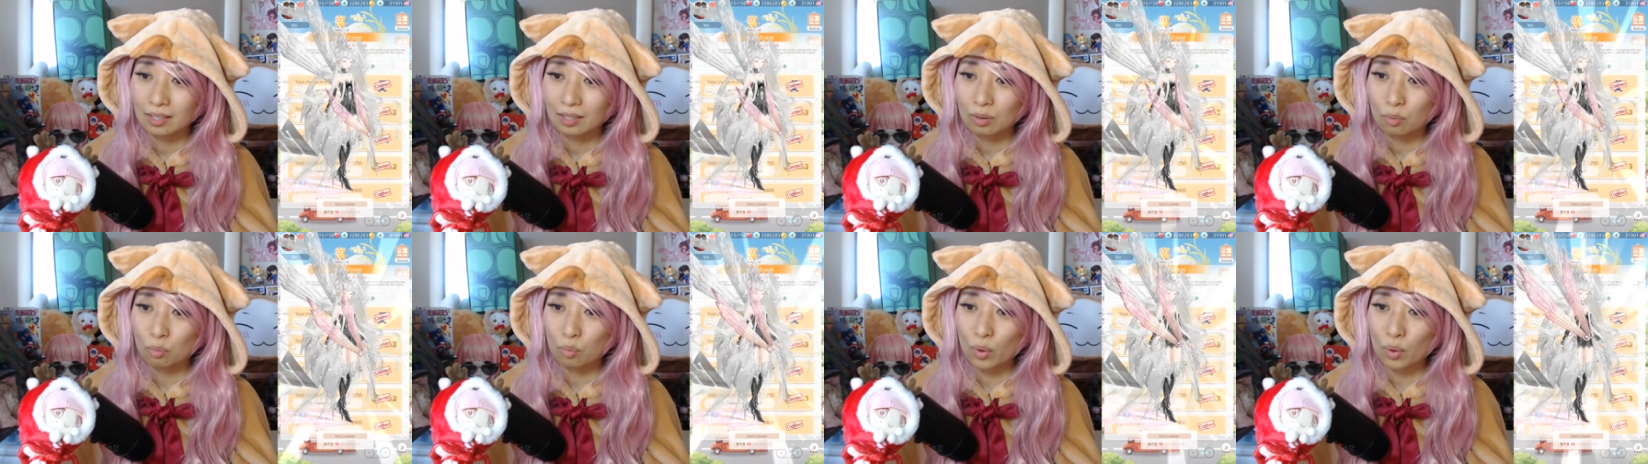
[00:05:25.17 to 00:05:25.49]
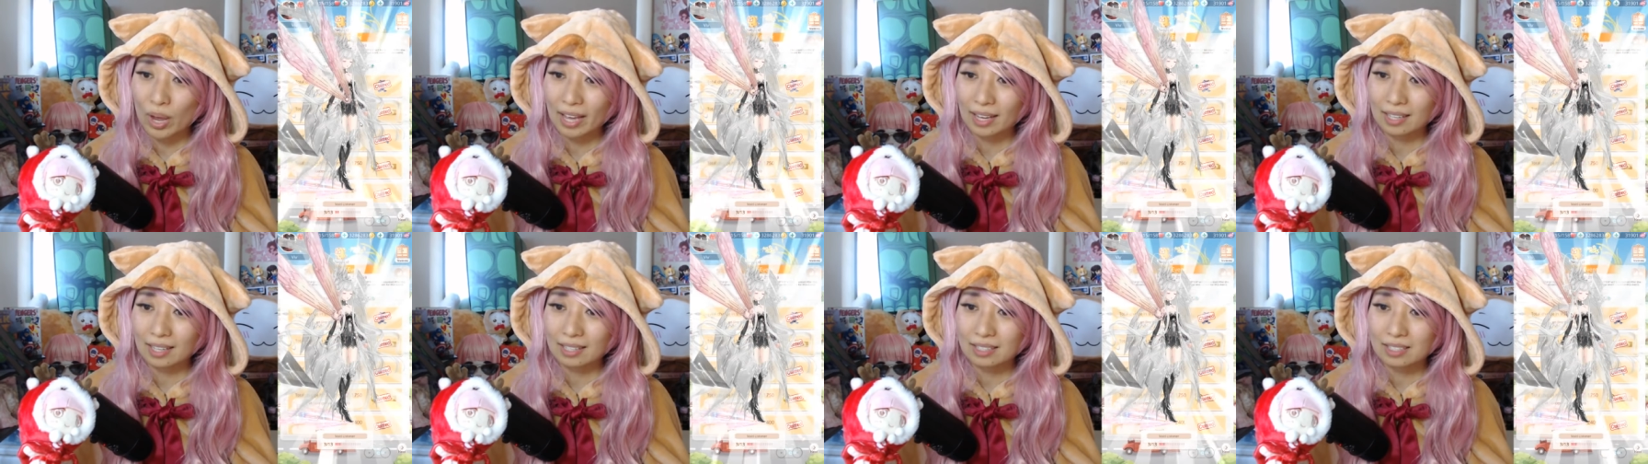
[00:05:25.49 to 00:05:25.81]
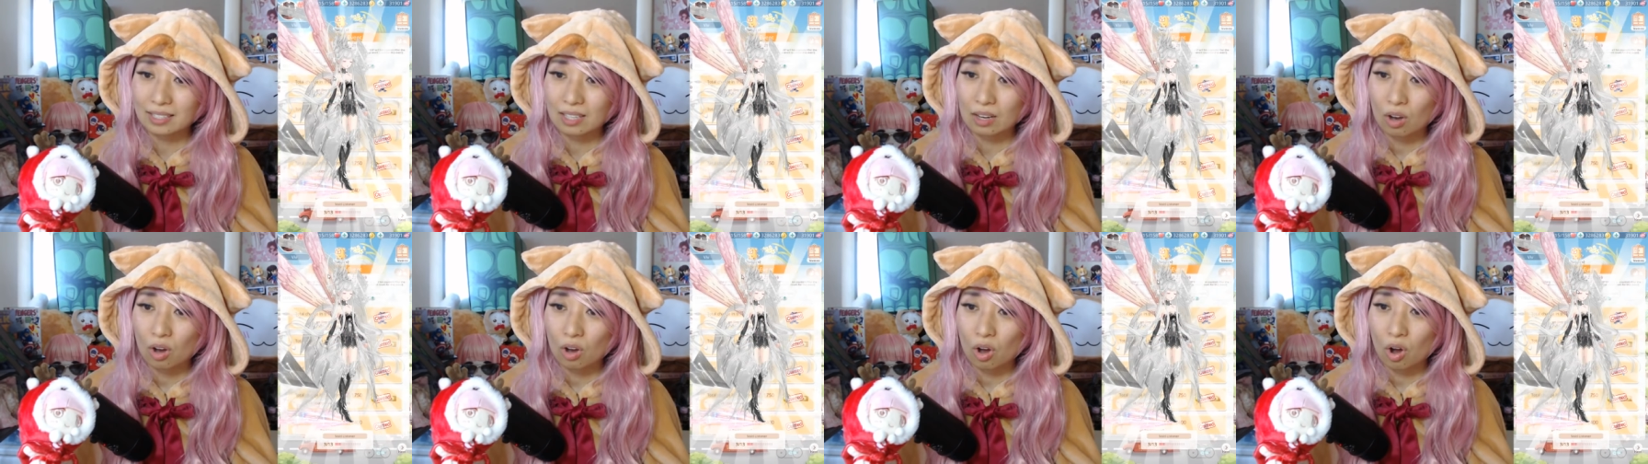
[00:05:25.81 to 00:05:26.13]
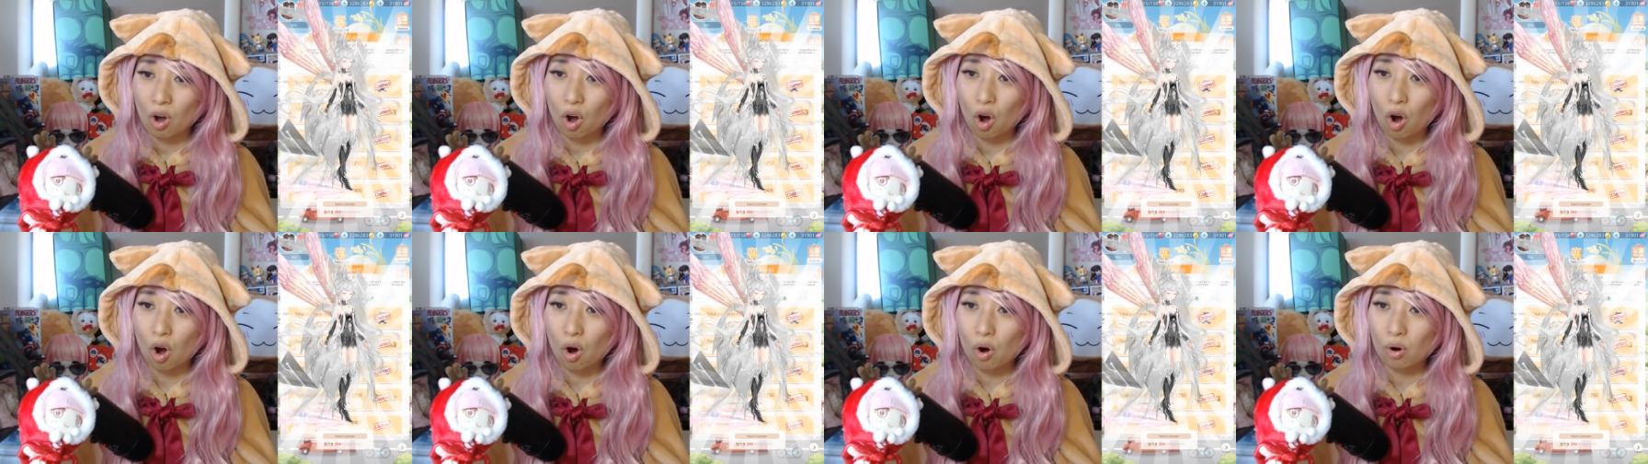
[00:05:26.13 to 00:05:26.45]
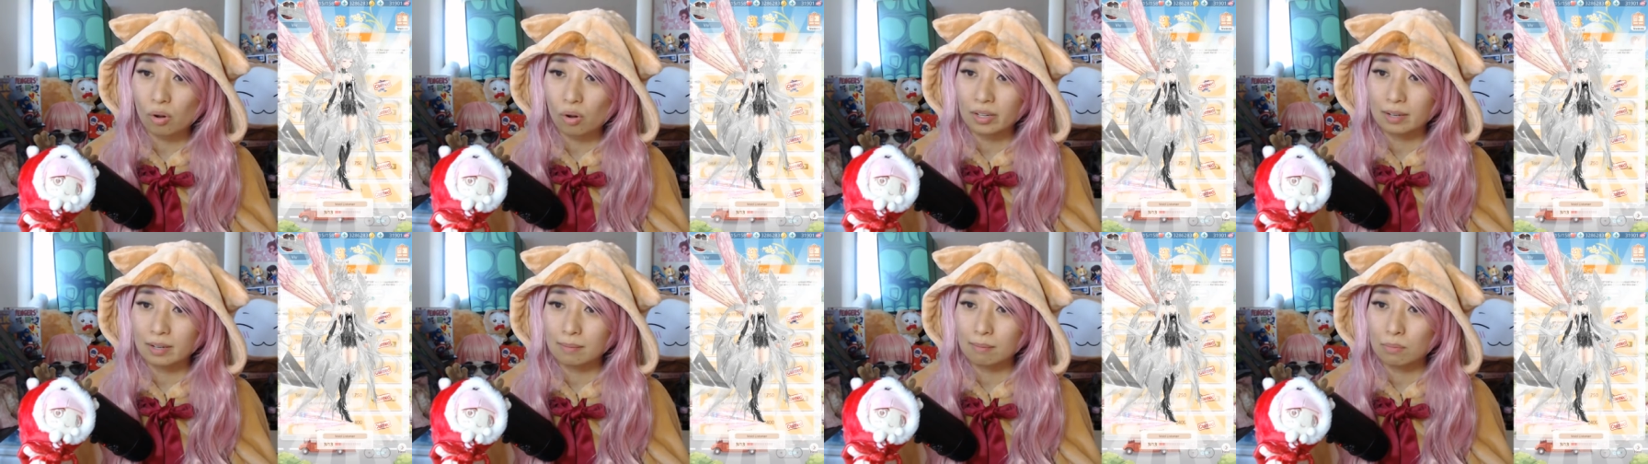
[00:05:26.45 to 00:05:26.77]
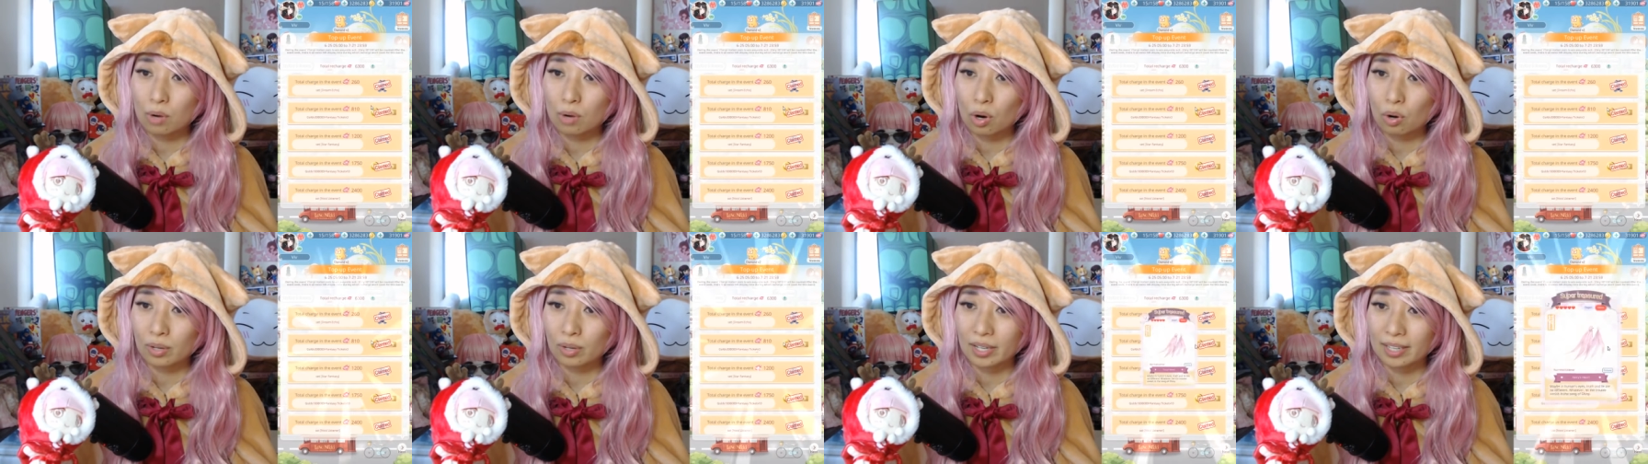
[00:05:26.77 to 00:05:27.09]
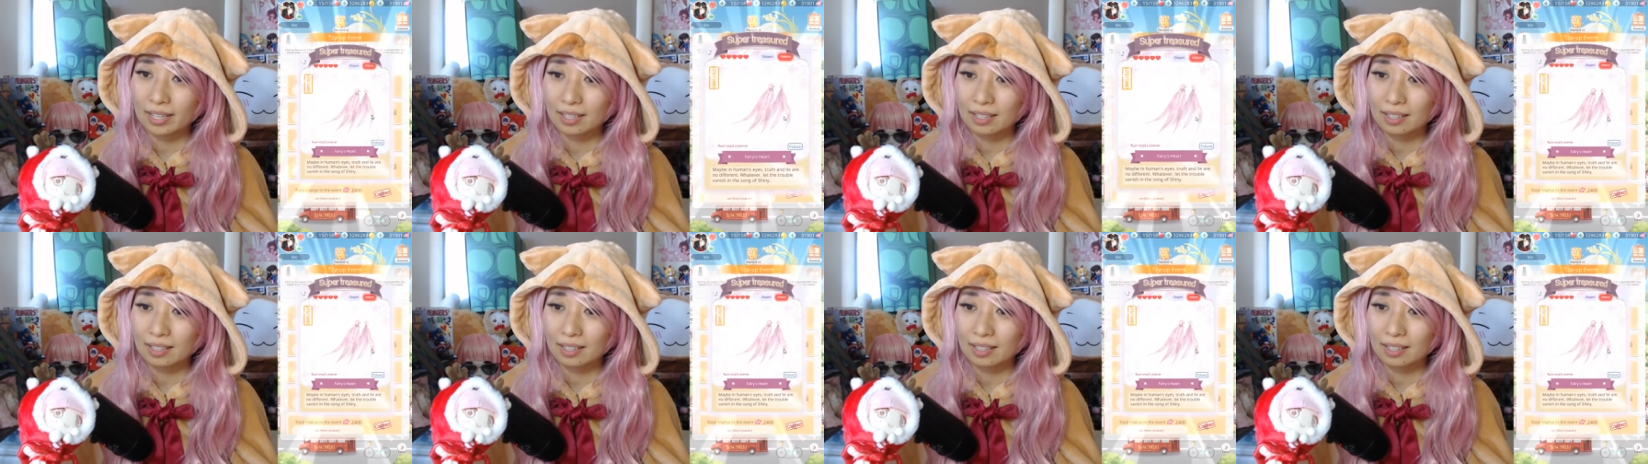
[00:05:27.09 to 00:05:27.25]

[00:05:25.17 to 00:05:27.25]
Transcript: Wings. Holy moly.